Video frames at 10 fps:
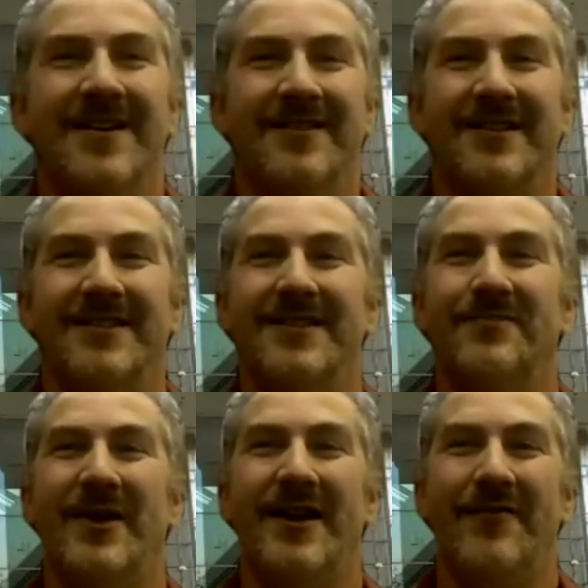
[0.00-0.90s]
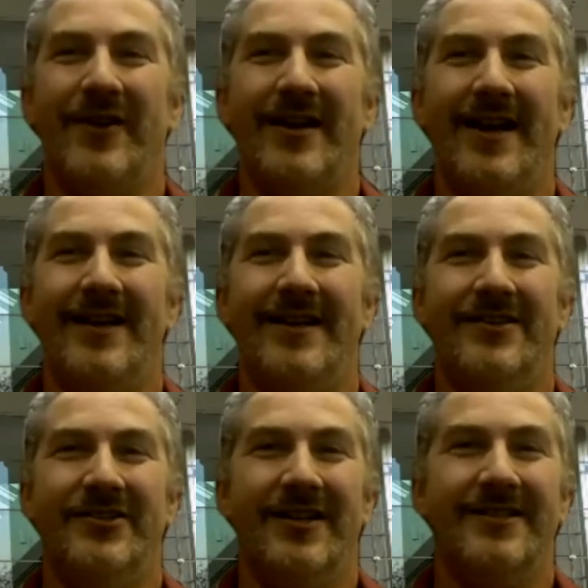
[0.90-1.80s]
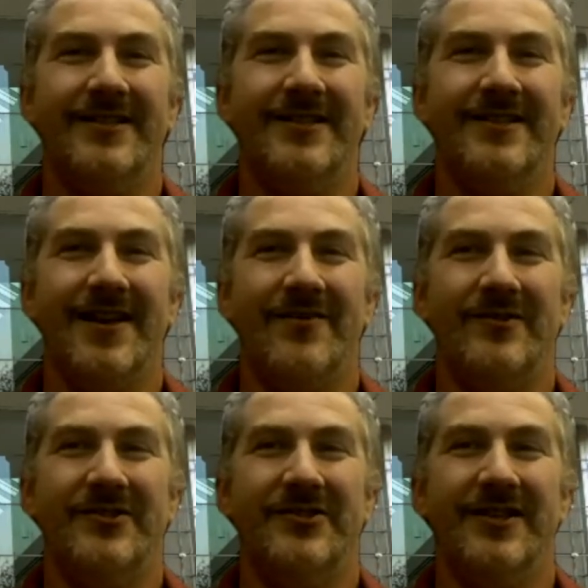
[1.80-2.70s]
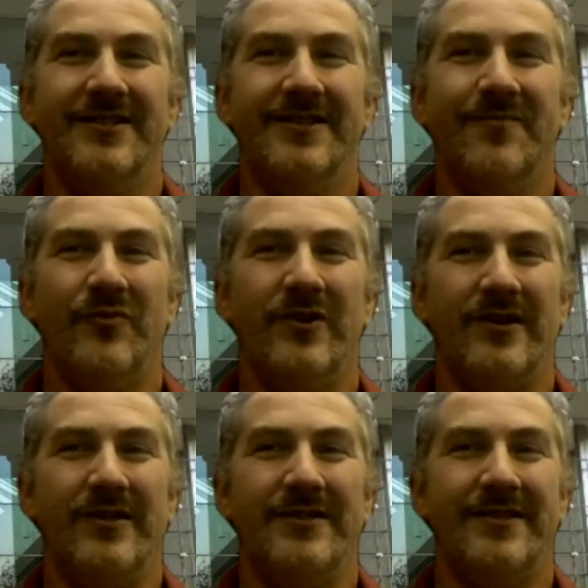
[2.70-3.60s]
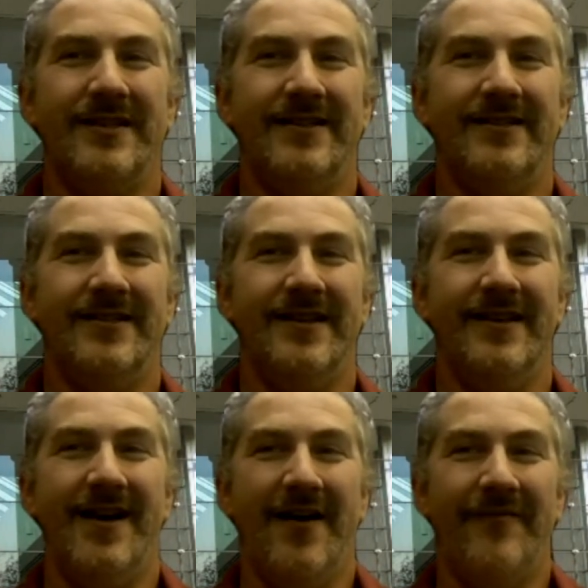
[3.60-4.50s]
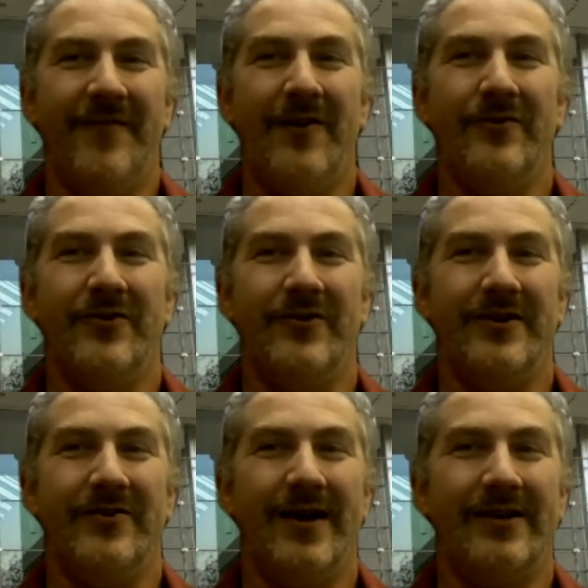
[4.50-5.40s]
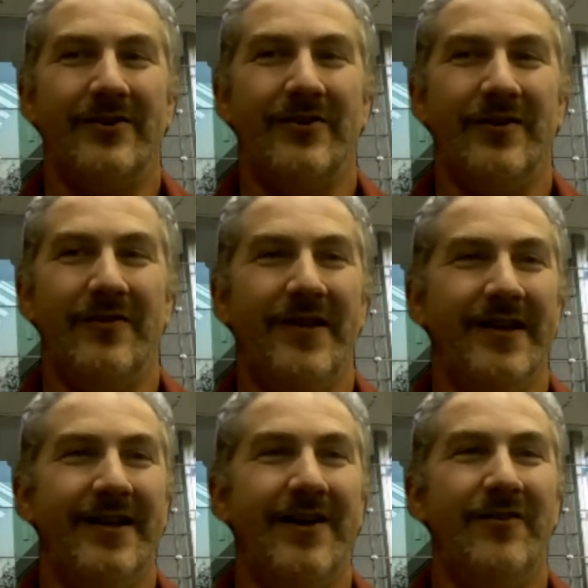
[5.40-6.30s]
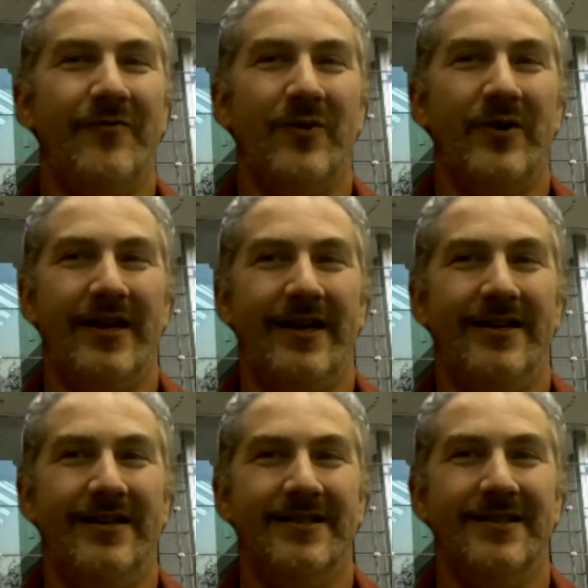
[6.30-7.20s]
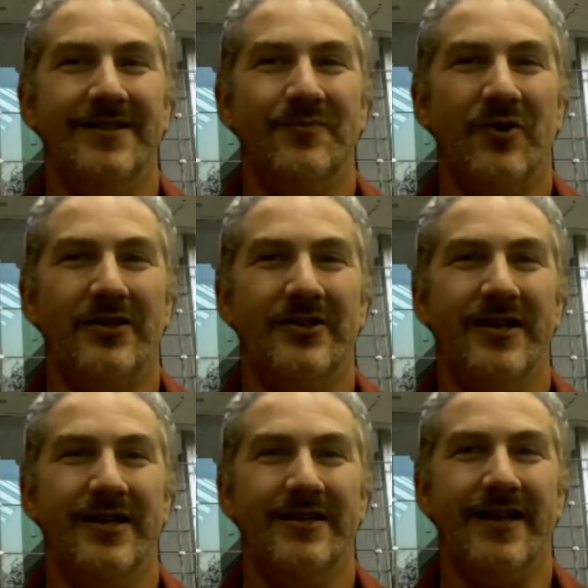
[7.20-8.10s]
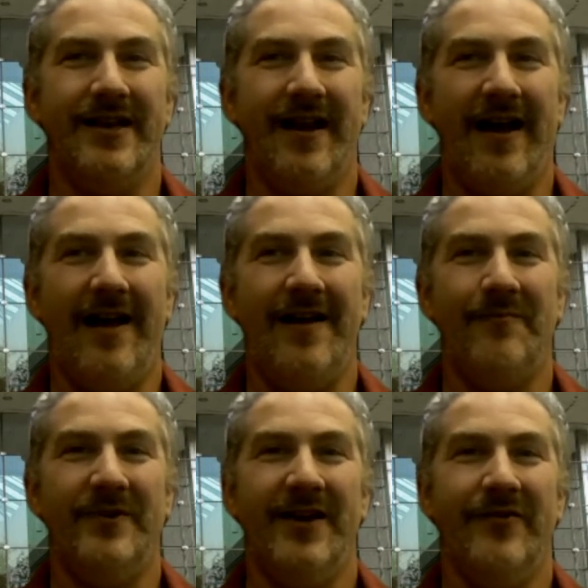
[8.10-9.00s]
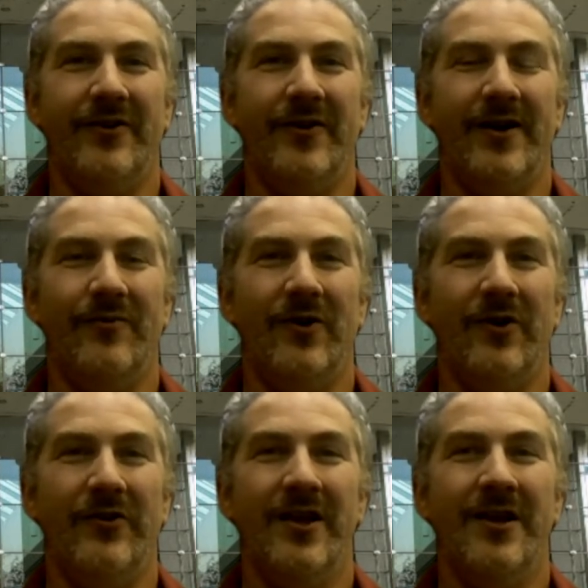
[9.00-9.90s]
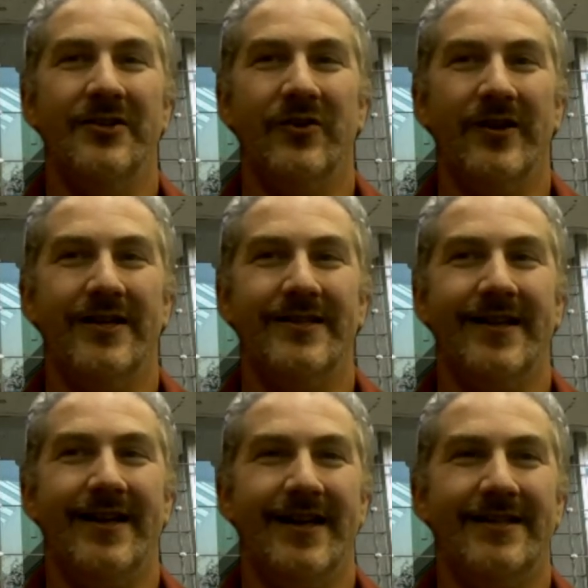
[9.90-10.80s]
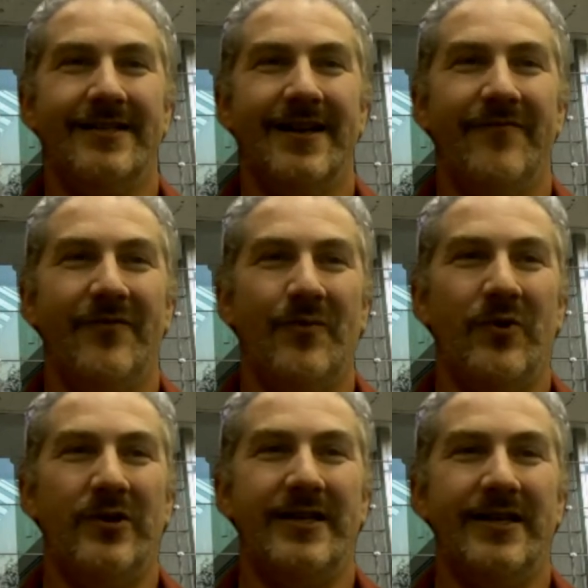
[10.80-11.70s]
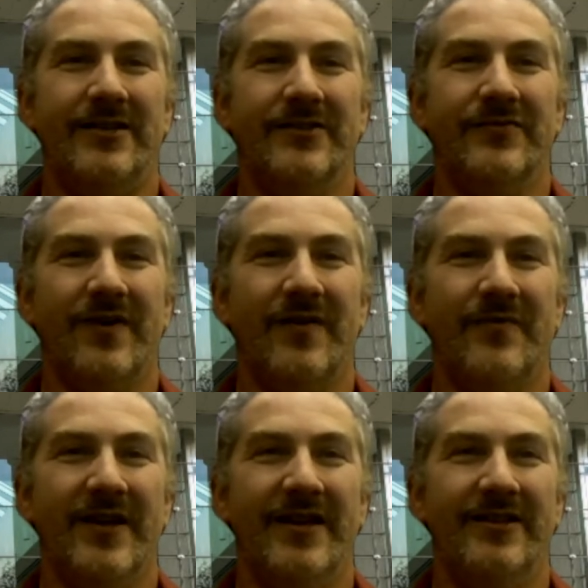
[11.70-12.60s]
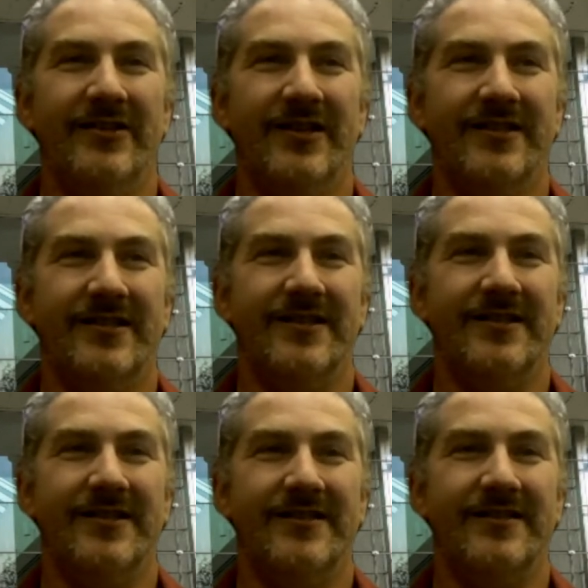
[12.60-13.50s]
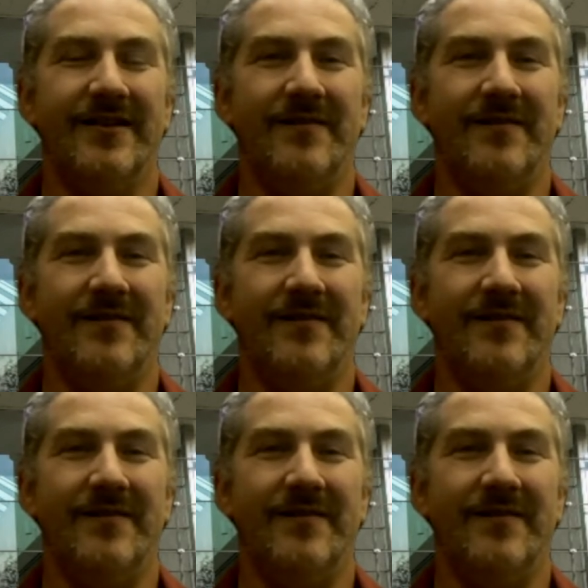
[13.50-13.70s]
This has been Every Day in Justice. That was Justin Brooks. He's the founder and director of the California Innocence Project. And I am David Greenwald. Join us again next time for more tales from the injustice system.